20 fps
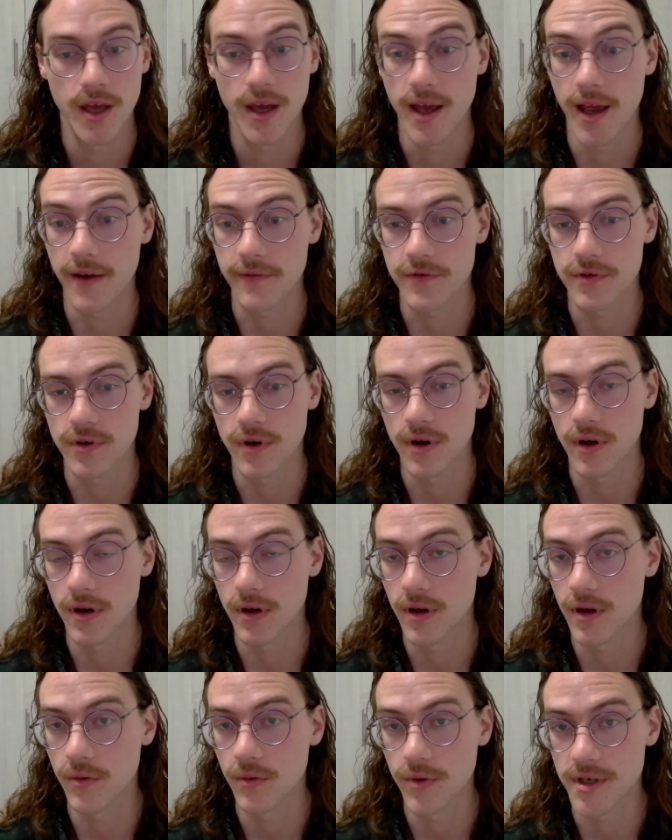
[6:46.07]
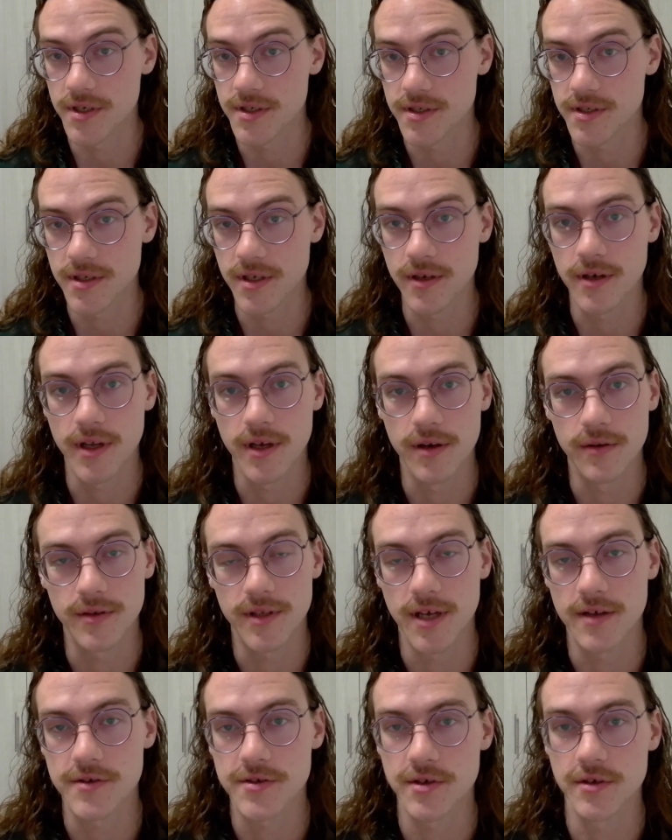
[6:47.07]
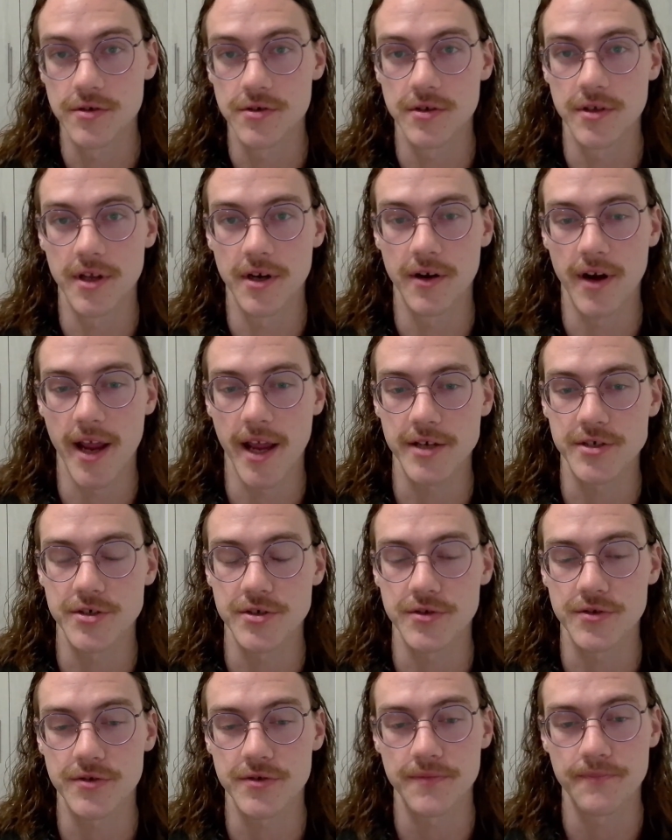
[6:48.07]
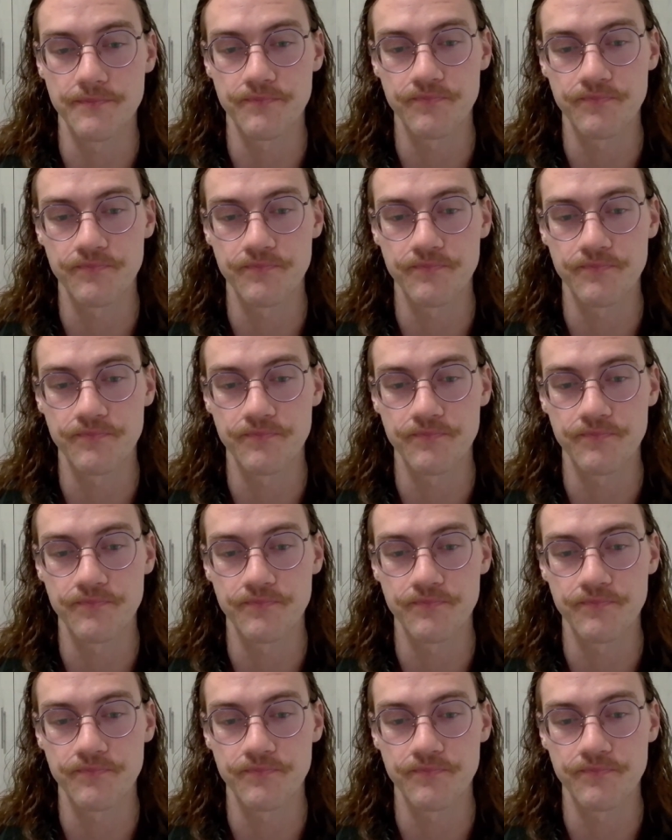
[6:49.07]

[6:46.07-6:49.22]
After all, what is the internet without social interactions?